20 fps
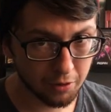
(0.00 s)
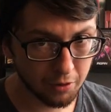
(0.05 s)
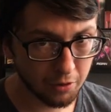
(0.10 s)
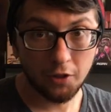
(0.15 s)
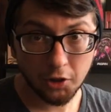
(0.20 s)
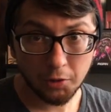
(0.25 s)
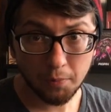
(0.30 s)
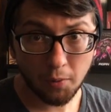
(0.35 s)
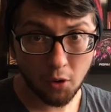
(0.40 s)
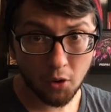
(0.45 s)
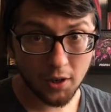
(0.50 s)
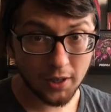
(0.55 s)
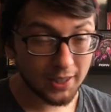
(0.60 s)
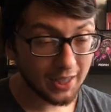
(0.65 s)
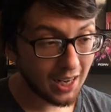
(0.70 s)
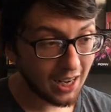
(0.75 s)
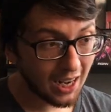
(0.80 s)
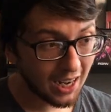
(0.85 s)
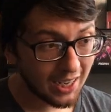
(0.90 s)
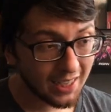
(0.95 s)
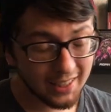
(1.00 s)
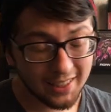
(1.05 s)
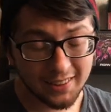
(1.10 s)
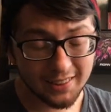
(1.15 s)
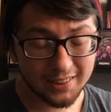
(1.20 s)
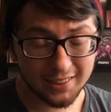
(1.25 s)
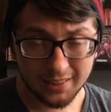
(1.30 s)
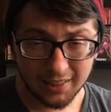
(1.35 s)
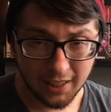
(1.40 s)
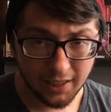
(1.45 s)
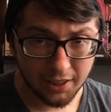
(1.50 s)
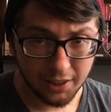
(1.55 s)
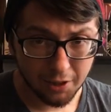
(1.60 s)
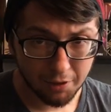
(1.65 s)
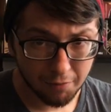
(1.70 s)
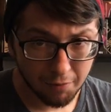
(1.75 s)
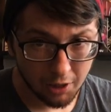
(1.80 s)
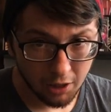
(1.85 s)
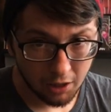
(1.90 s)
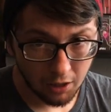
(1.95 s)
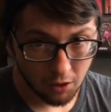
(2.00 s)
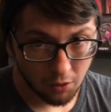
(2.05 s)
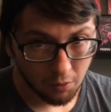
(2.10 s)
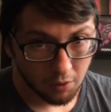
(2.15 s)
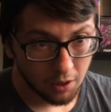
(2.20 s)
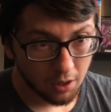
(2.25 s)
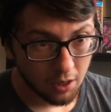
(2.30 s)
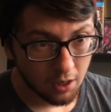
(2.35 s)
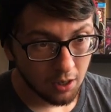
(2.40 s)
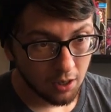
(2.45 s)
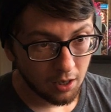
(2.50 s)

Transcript: Now this part, I didn't state in the video.